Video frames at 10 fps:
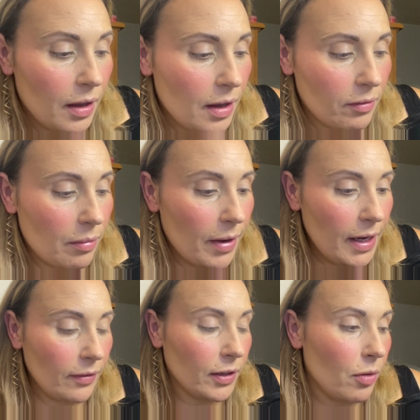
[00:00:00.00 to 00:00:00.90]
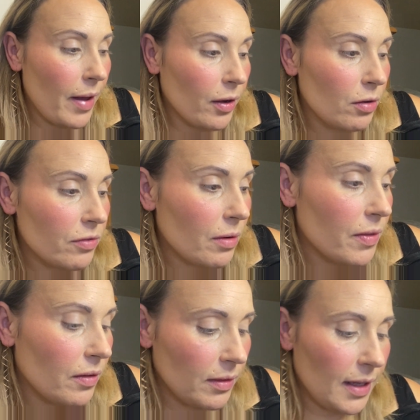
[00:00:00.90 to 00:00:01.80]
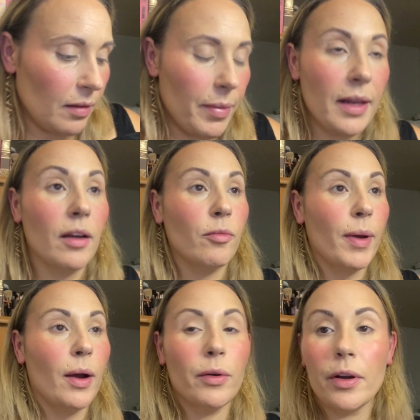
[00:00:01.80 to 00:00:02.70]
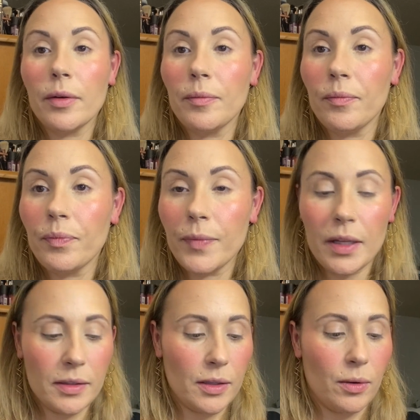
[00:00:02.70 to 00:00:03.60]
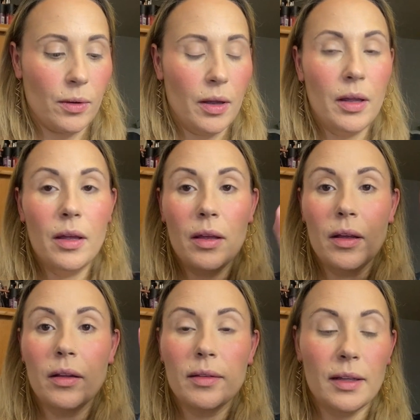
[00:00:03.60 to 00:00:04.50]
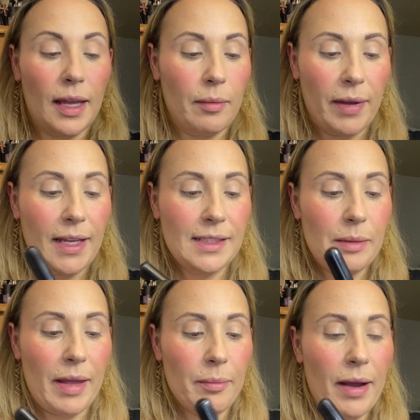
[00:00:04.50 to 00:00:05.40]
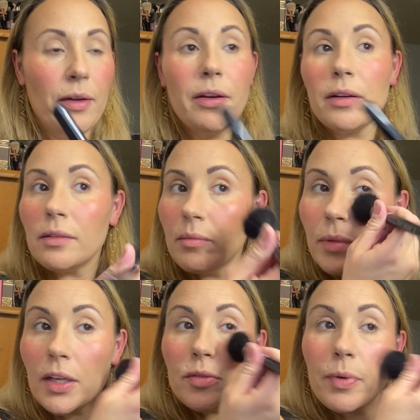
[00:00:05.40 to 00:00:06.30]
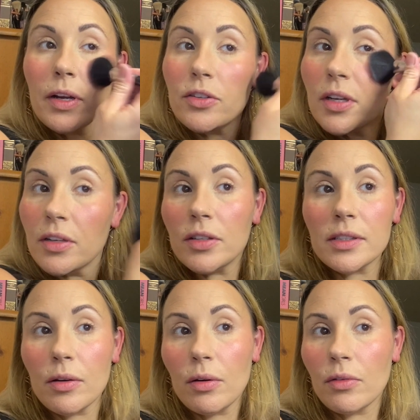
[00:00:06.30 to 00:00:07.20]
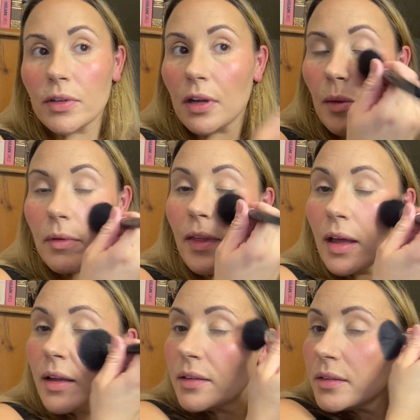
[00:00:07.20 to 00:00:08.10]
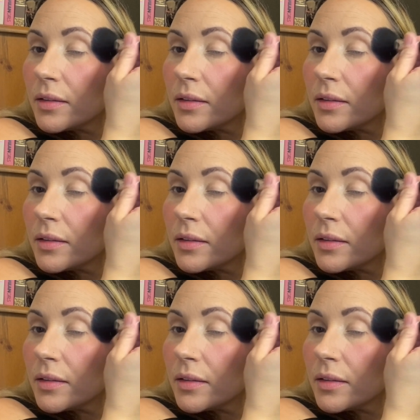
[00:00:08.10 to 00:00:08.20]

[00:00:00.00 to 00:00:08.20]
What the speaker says: We might have to go back over it with a little bit of powder. So I'll take my Easy Bake powder, blush brush, and just go over top of that.